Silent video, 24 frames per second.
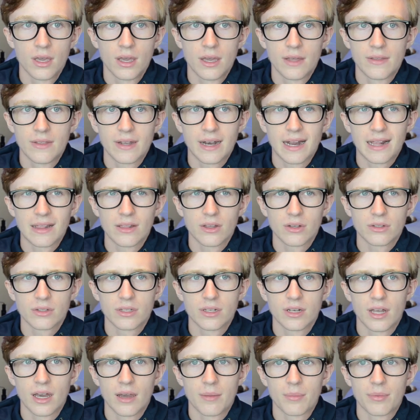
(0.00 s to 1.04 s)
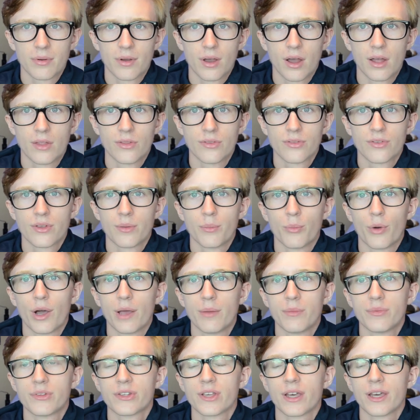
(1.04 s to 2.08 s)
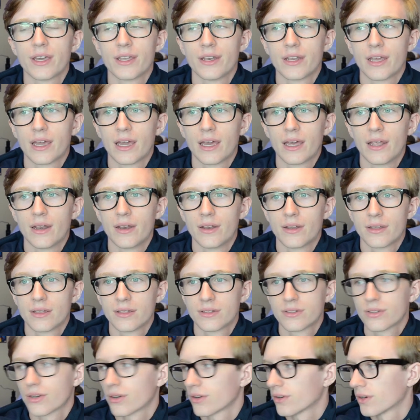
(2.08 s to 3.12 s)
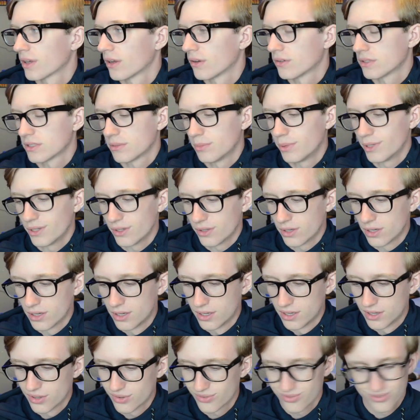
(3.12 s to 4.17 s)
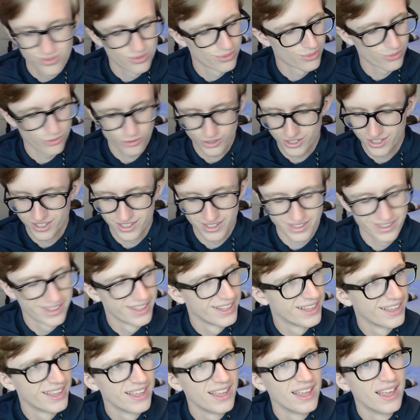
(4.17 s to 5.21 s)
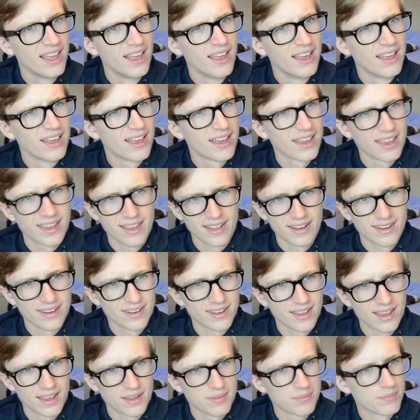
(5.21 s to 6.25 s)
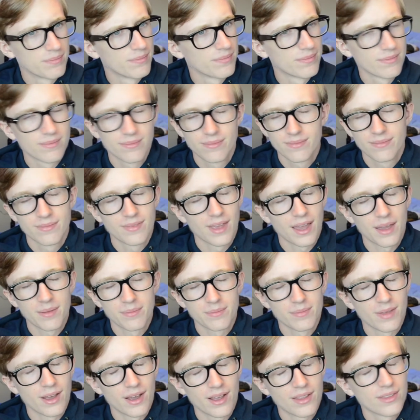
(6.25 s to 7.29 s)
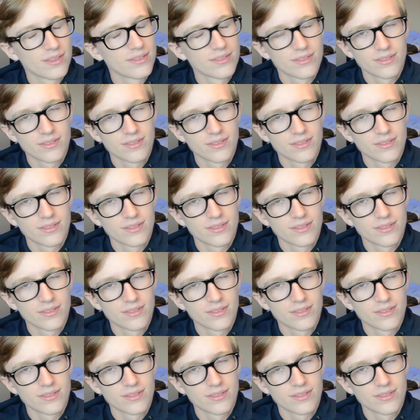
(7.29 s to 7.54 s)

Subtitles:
Then I looked it up on some website, and it turned out to be real, and I'm not